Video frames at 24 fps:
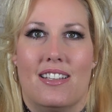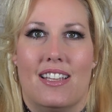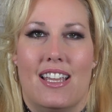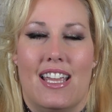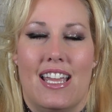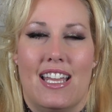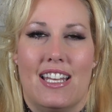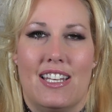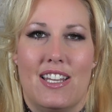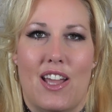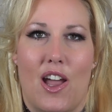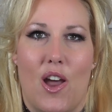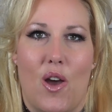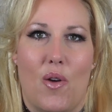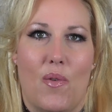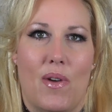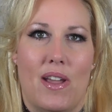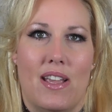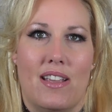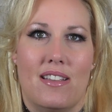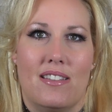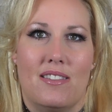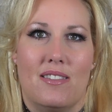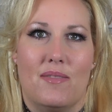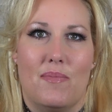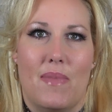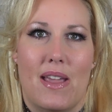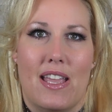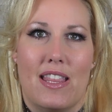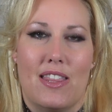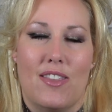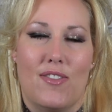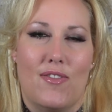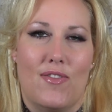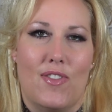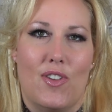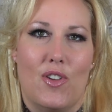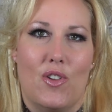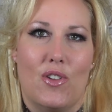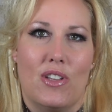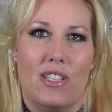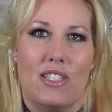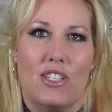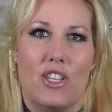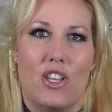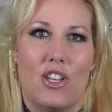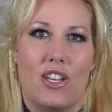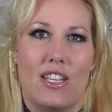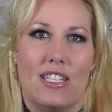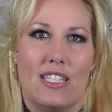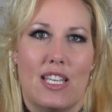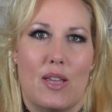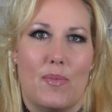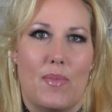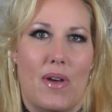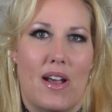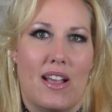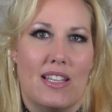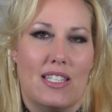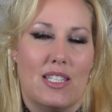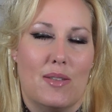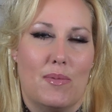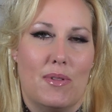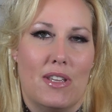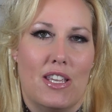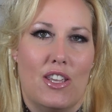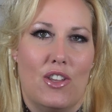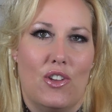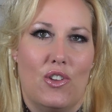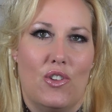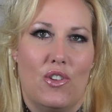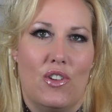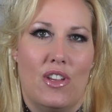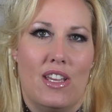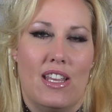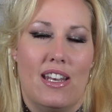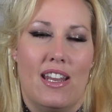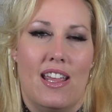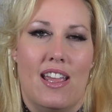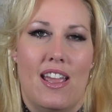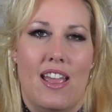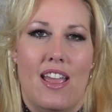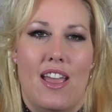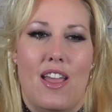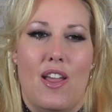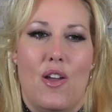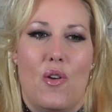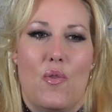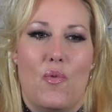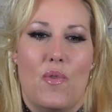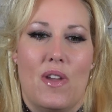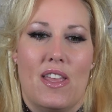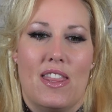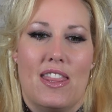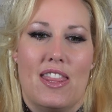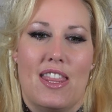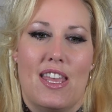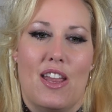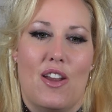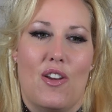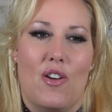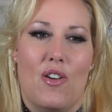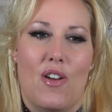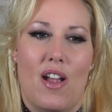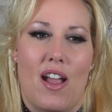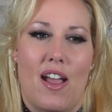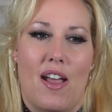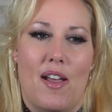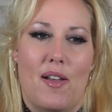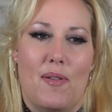and to always make them feel as good as they possibly could with their